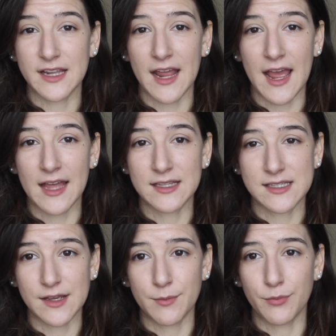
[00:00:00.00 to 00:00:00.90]
going to add
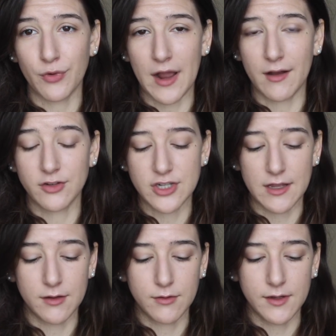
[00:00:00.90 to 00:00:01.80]
some brow
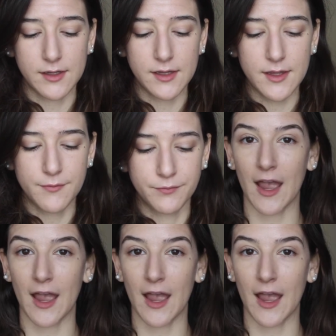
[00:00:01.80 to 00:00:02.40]
gel quickly.